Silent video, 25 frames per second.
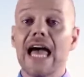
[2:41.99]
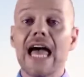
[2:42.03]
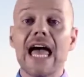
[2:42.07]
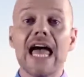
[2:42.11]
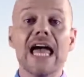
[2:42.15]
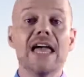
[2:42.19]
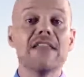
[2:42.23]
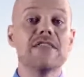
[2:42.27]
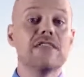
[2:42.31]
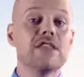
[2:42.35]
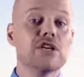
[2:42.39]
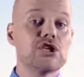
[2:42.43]

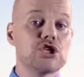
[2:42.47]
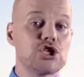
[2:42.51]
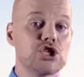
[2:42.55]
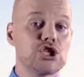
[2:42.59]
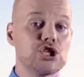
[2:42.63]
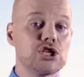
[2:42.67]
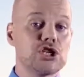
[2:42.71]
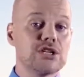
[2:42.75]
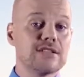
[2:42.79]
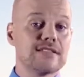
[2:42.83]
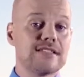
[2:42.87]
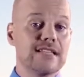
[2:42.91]
and the
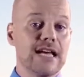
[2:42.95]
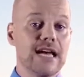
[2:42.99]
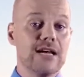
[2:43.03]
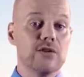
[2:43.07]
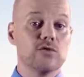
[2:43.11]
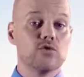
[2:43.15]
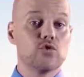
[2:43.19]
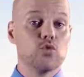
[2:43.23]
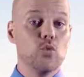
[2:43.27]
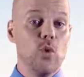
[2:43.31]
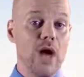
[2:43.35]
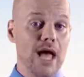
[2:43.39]
zh
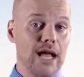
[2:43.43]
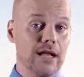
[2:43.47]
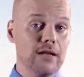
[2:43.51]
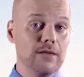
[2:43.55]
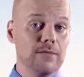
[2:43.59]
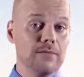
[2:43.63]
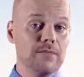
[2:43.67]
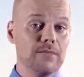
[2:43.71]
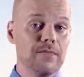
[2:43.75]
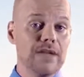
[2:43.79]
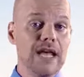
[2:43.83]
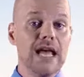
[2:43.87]
sounds
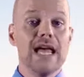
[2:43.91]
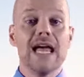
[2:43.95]
well,